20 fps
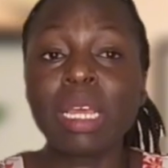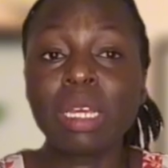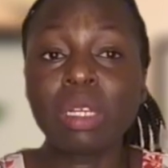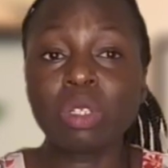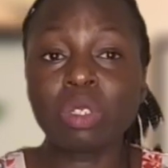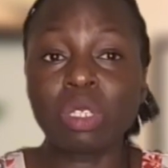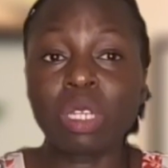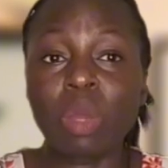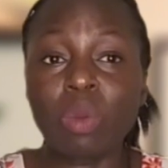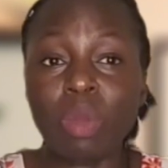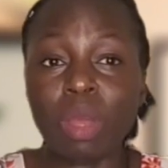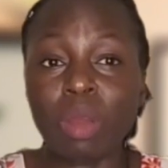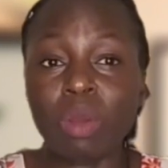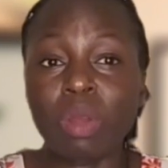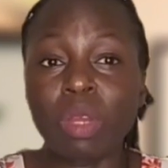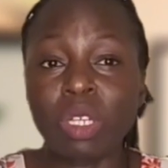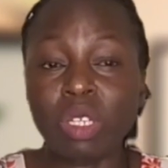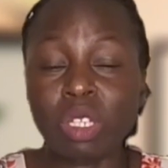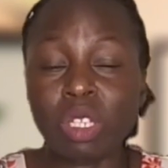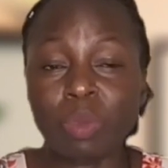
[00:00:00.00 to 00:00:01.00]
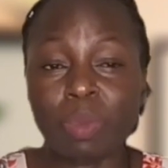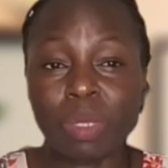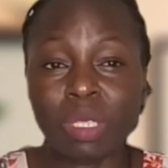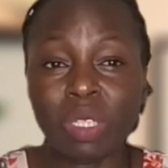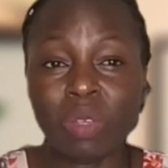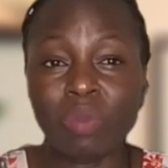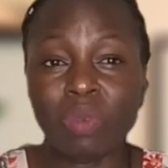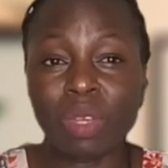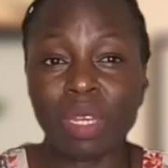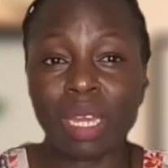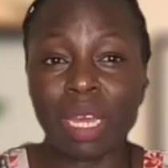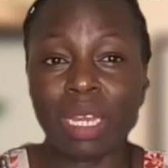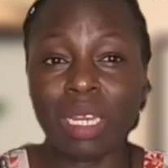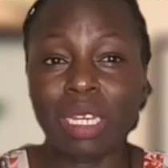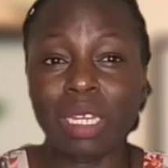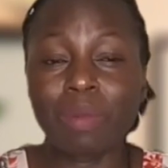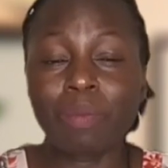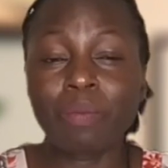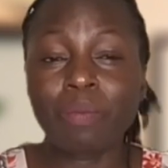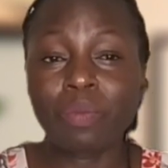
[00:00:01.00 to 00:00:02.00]
Today we are going to
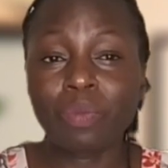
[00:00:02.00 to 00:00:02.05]
specifically